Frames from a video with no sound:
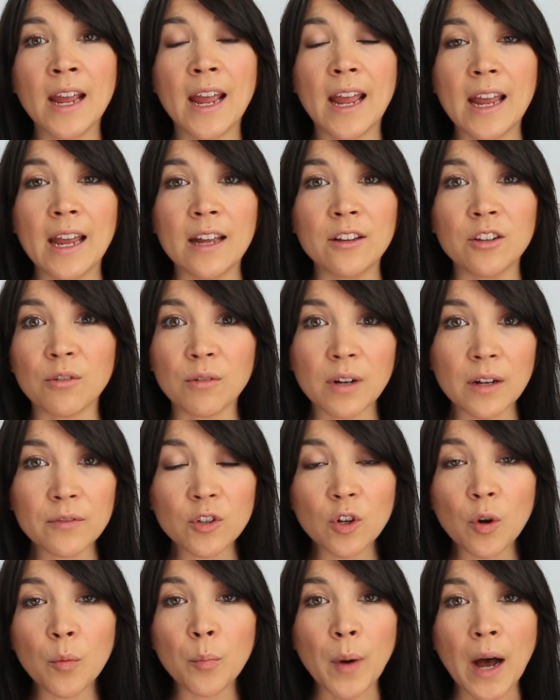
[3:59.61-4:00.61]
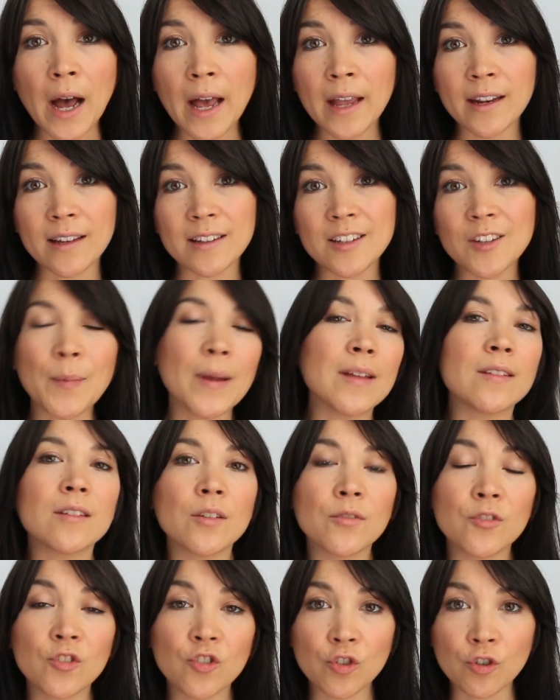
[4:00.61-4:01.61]
And you don't have to go buy an
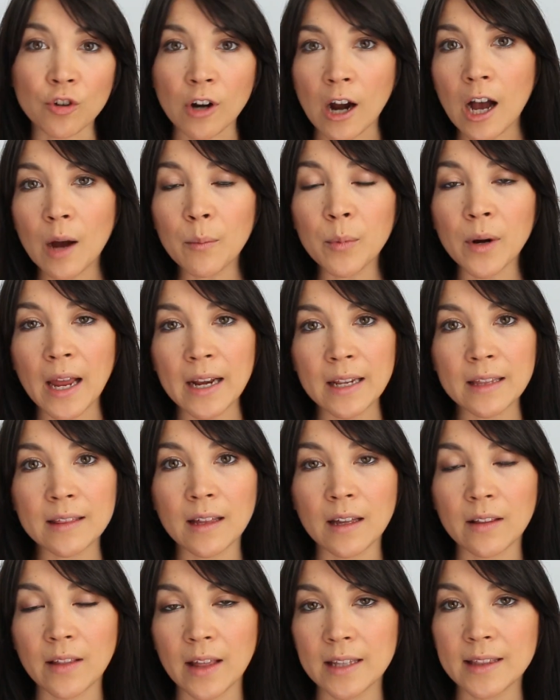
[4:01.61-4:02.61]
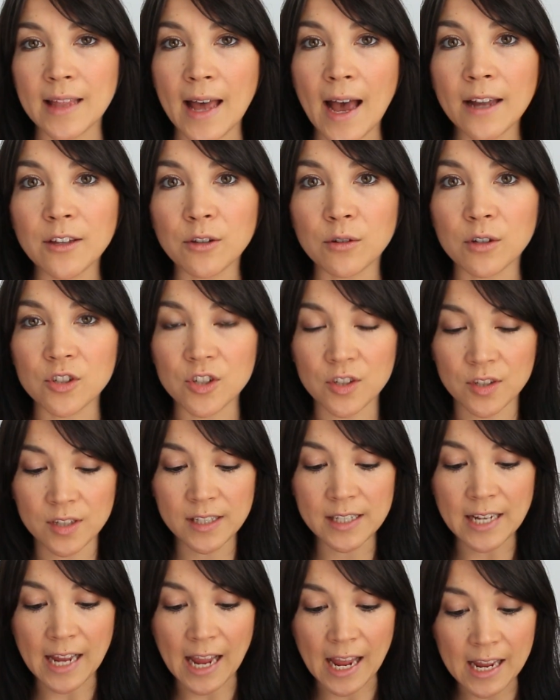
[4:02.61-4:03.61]
expensive scrub or anything like that. You can
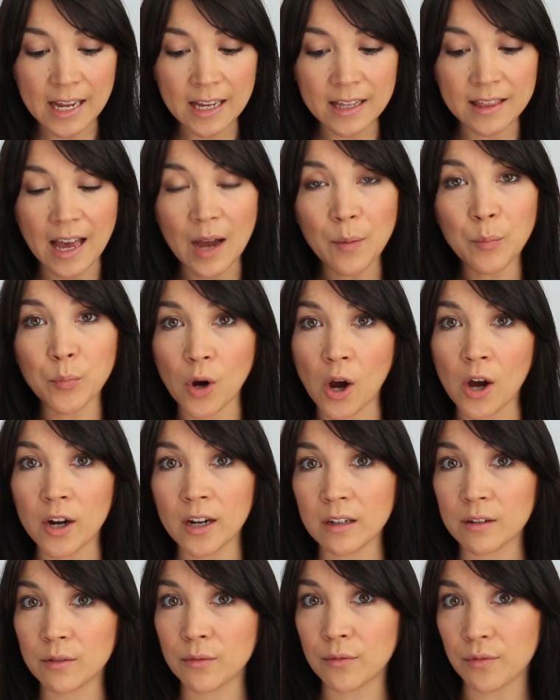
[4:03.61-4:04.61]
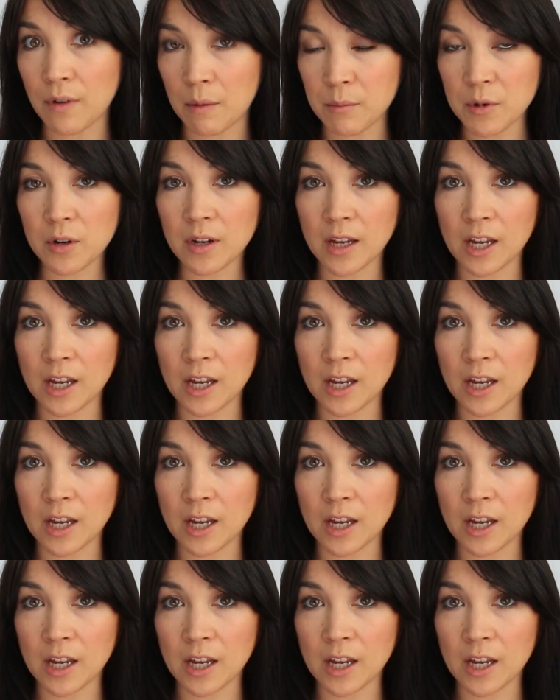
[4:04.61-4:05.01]
just take that product from your